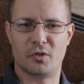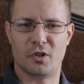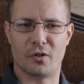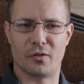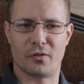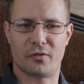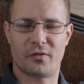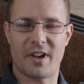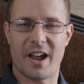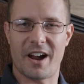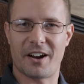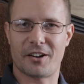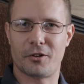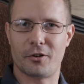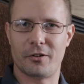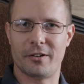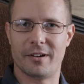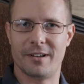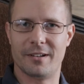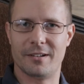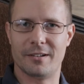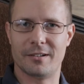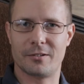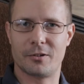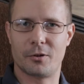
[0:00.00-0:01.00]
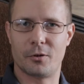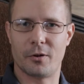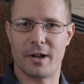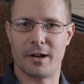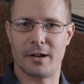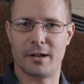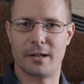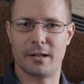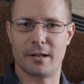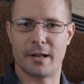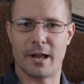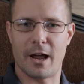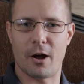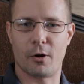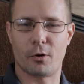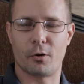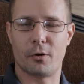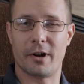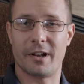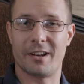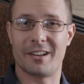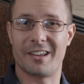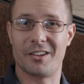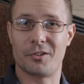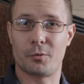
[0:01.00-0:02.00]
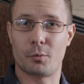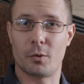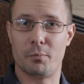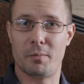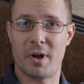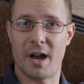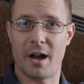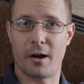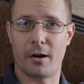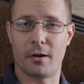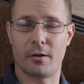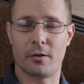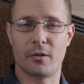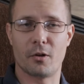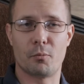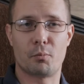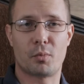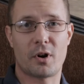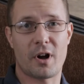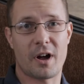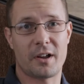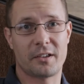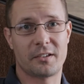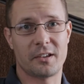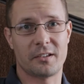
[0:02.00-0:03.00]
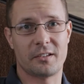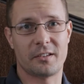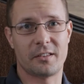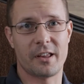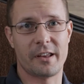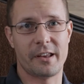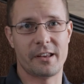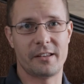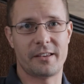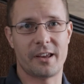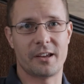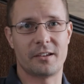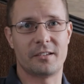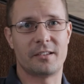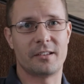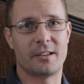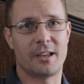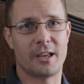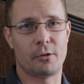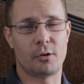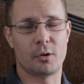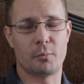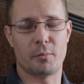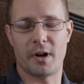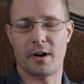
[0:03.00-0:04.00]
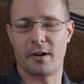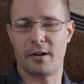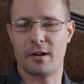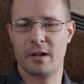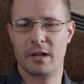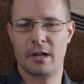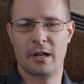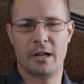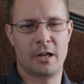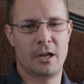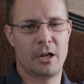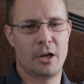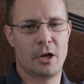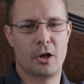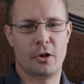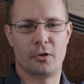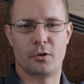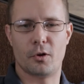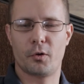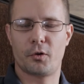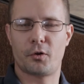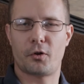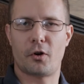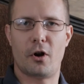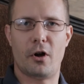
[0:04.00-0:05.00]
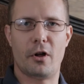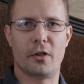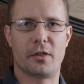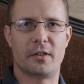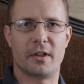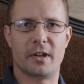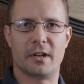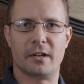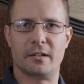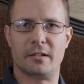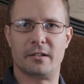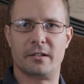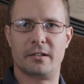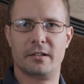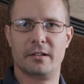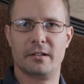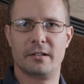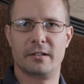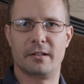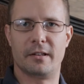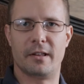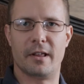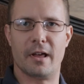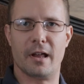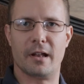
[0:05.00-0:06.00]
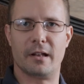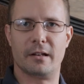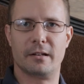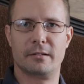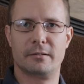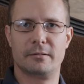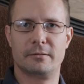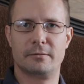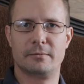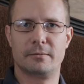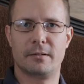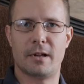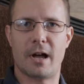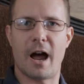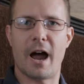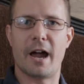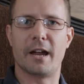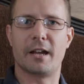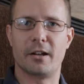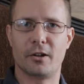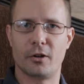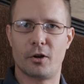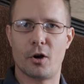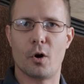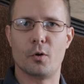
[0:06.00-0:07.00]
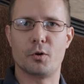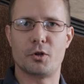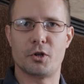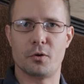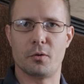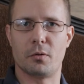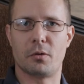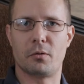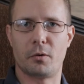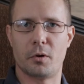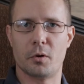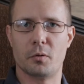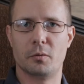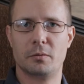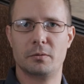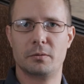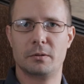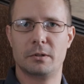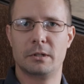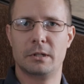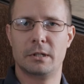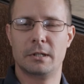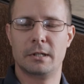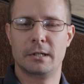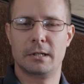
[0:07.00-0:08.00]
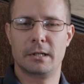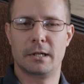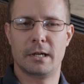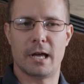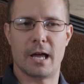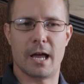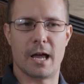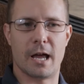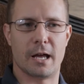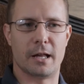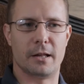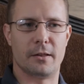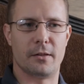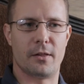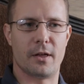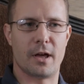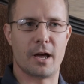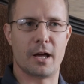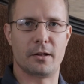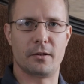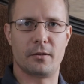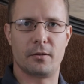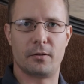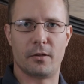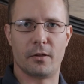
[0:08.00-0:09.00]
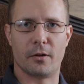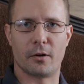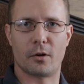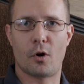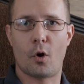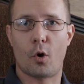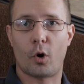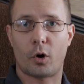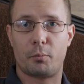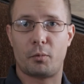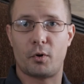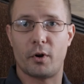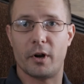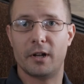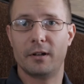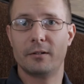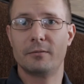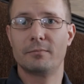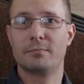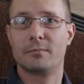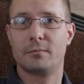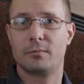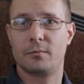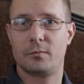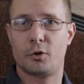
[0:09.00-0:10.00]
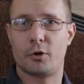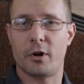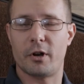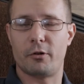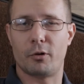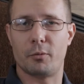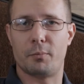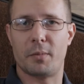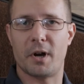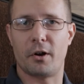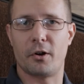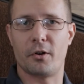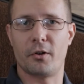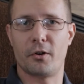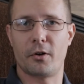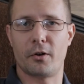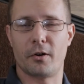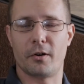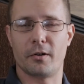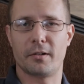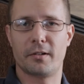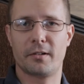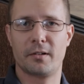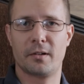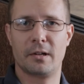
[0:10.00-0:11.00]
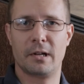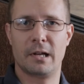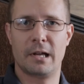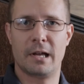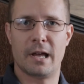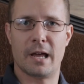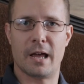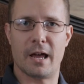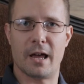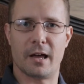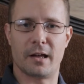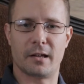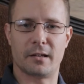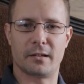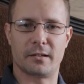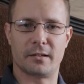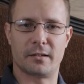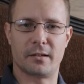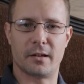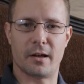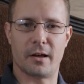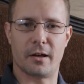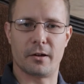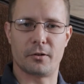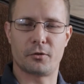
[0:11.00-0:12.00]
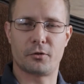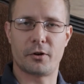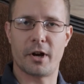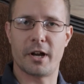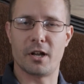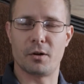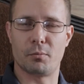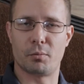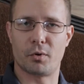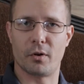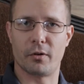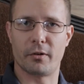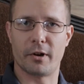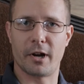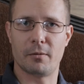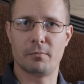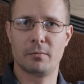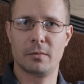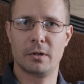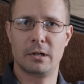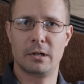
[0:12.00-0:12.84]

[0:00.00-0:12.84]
factor in credit and how credit gets repaired and the process that it takes to get it repaired, those are all things that I can coach you through, and that the corporate Credit Repair Nerds has a training program,